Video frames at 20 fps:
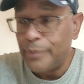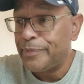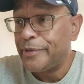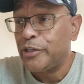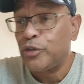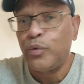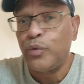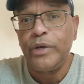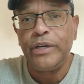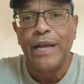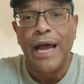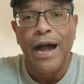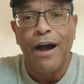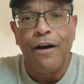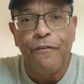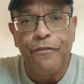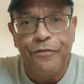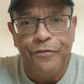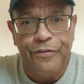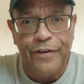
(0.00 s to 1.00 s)
Between
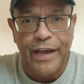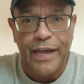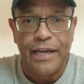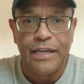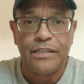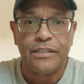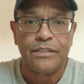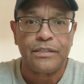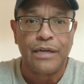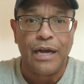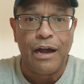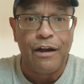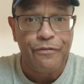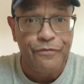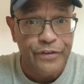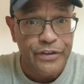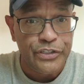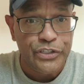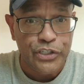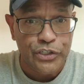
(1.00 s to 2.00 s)
how fast
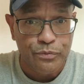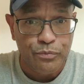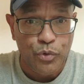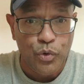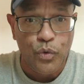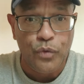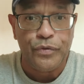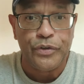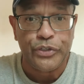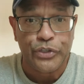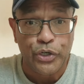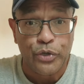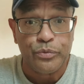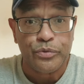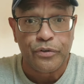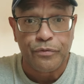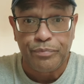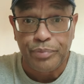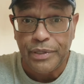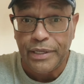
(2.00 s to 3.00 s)
offenses move in
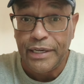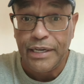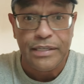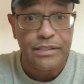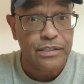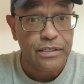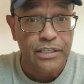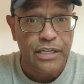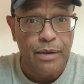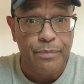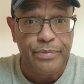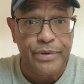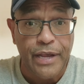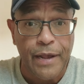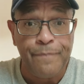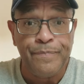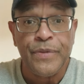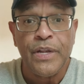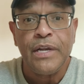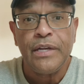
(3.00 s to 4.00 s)
terms of plays in the
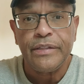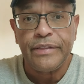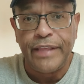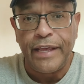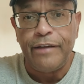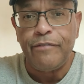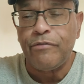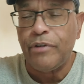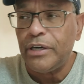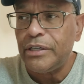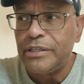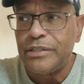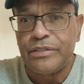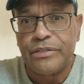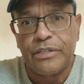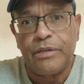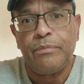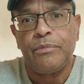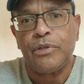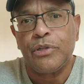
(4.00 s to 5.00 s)
NBA, they run the
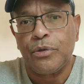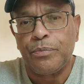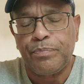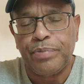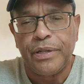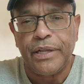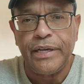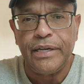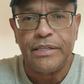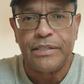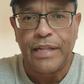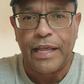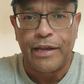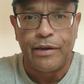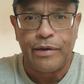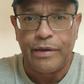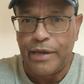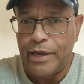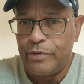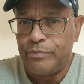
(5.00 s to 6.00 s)
similar plays
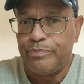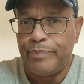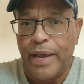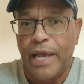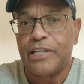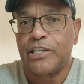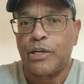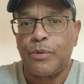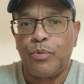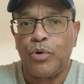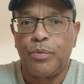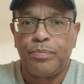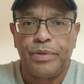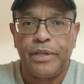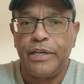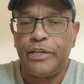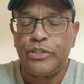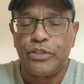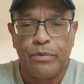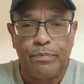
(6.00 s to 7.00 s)
like basketball
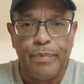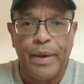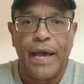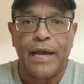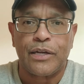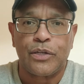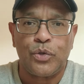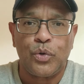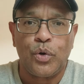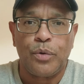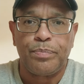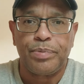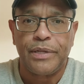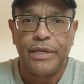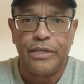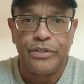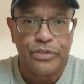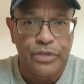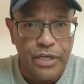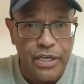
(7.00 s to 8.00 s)
plays, your backdoor
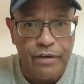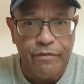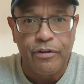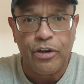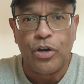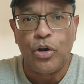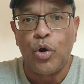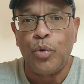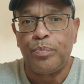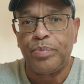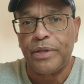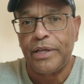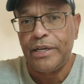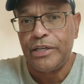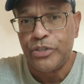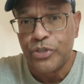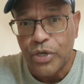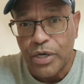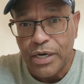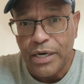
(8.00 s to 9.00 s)
plays, your give-and-go
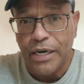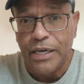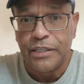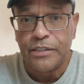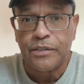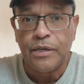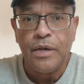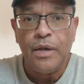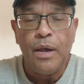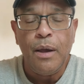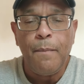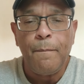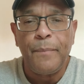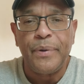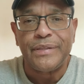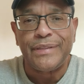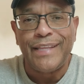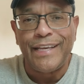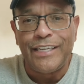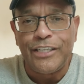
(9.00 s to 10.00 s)
plays, your cuts,
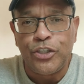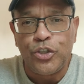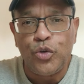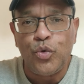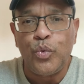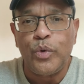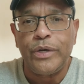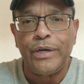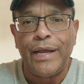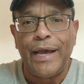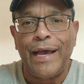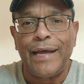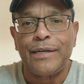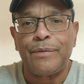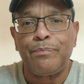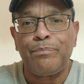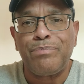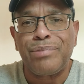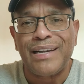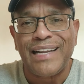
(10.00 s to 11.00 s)
but they do it
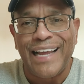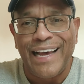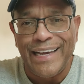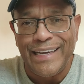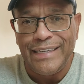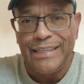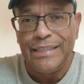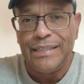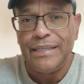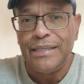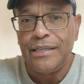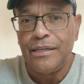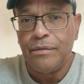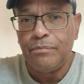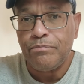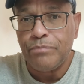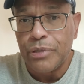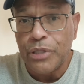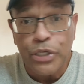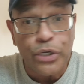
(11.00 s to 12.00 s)
at
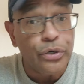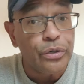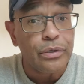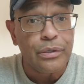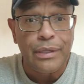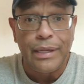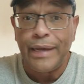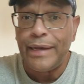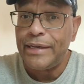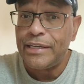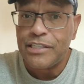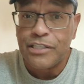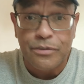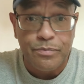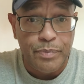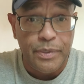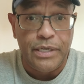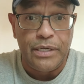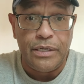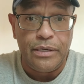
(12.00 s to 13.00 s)
blinding, blur-like
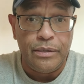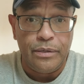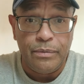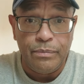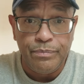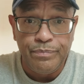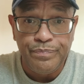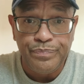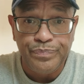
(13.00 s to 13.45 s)
speed.